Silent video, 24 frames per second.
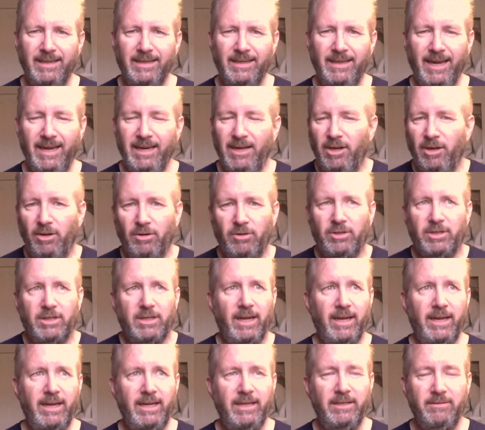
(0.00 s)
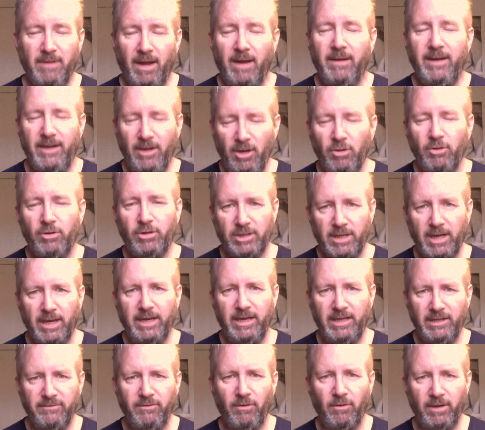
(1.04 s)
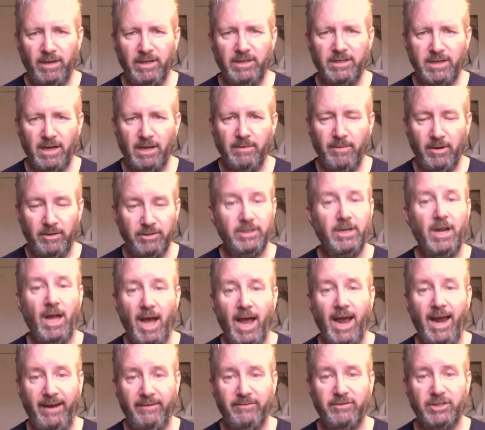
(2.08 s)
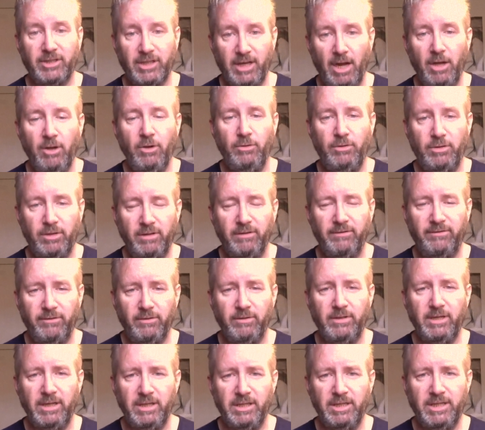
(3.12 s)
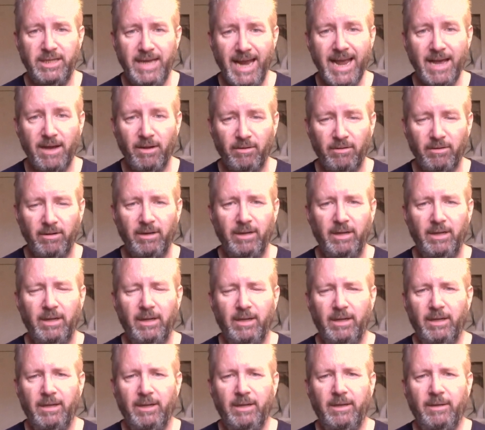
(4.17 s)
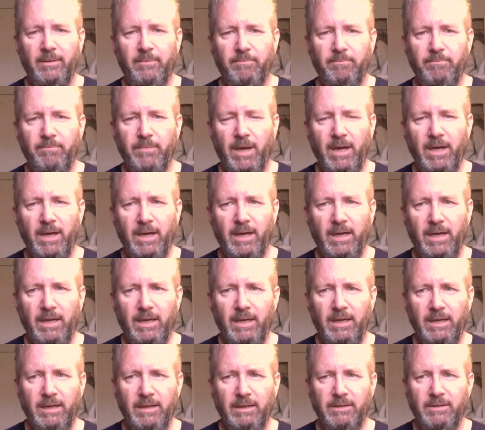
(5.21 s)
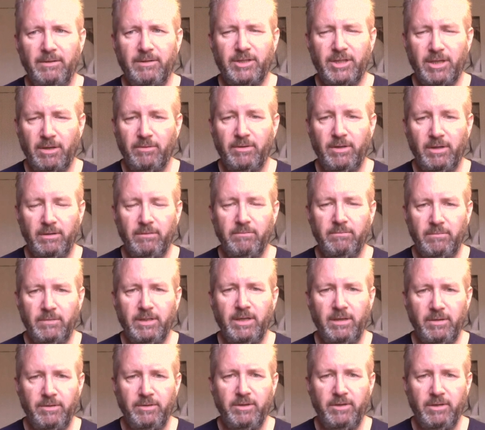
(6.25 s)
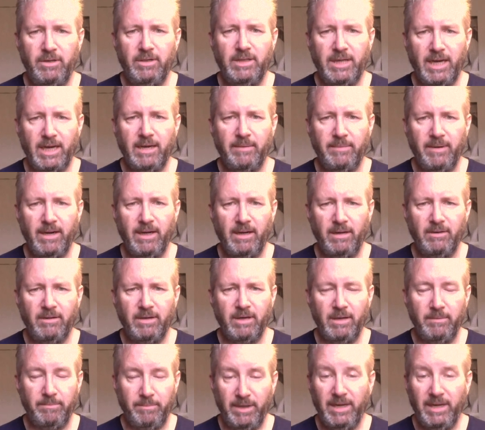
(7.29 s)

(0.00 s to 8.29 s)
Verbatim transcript: It looks like he's it looks like he's falling in slow motion. I have slowed the footage down uh, so that you know you can take a better look at it.